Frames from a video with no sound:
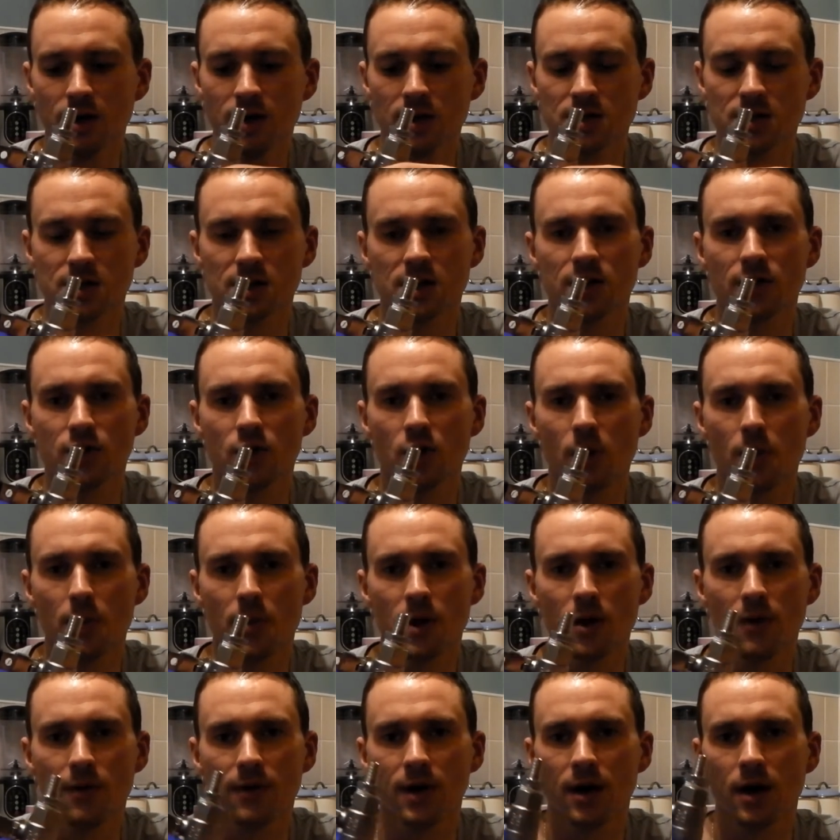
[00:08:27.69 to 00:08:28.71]
So then you've got a
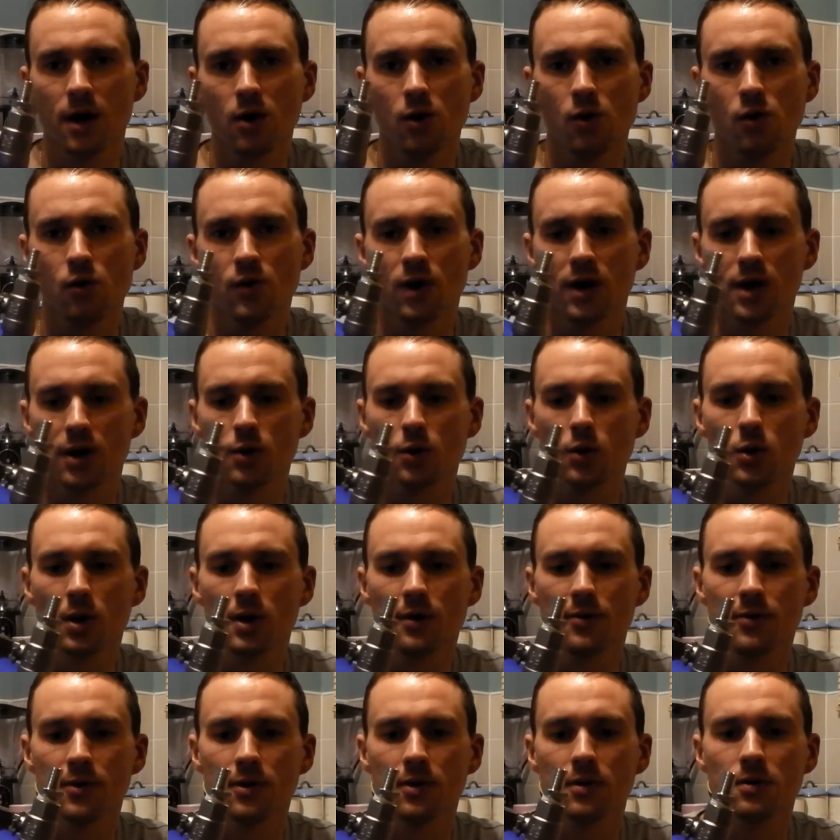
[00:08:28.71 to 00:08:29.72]
perfect hole running all the way
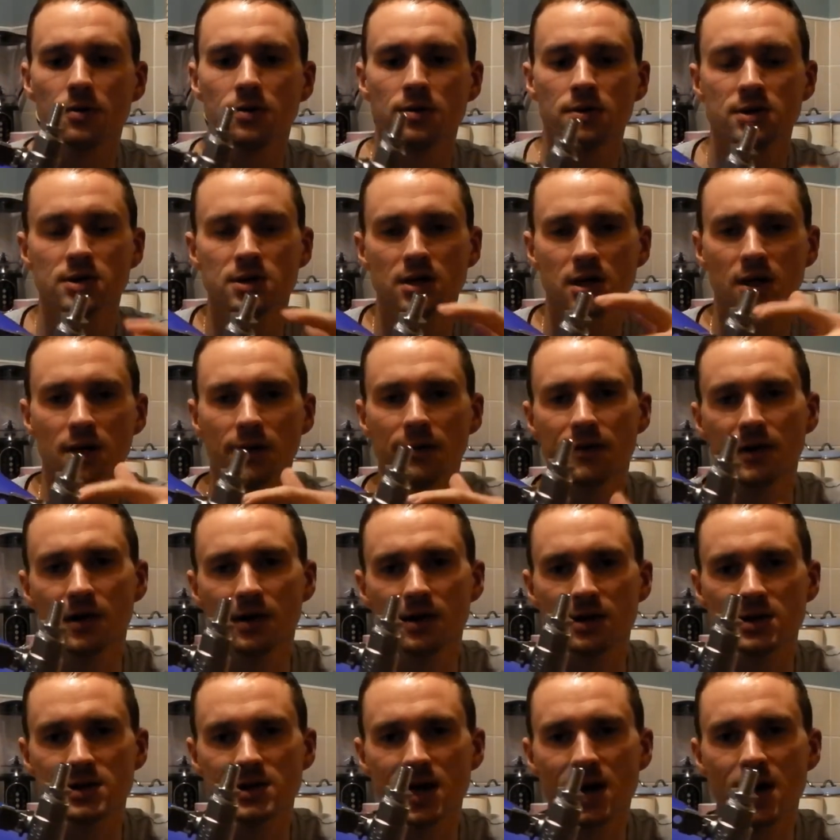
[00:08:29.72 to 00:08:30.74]
through. So then I fit
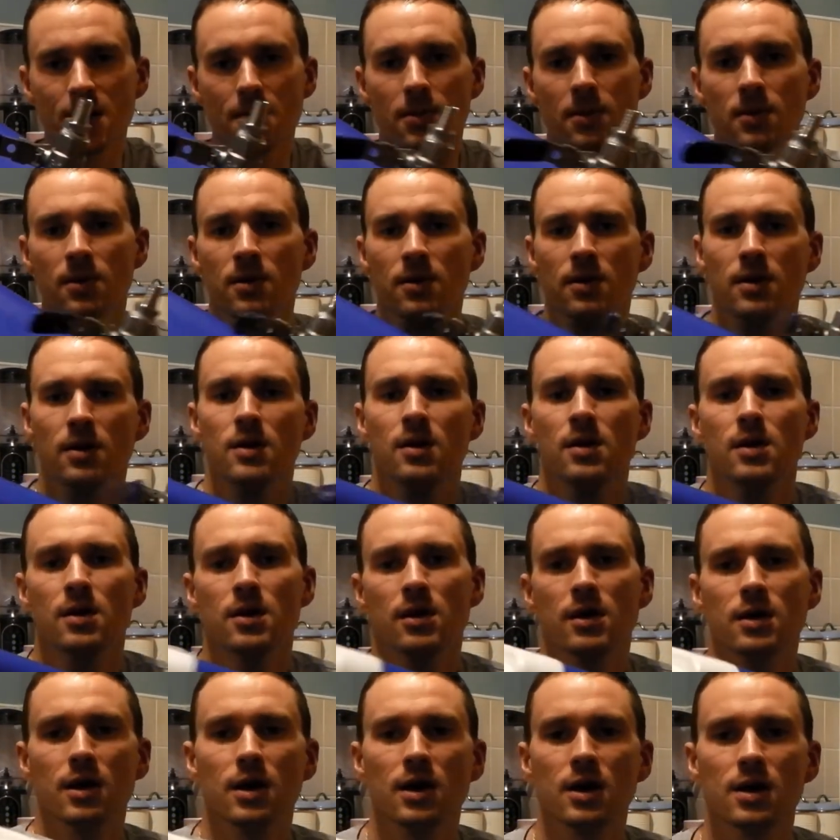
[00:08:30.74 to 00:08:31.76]
the tap
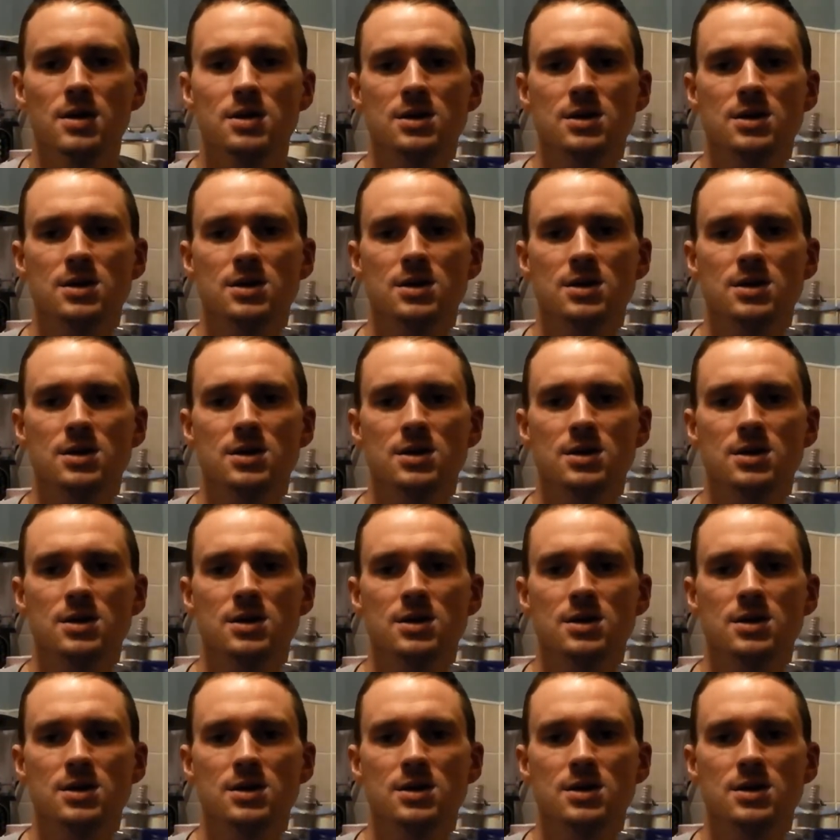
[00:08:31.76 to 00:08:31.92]
and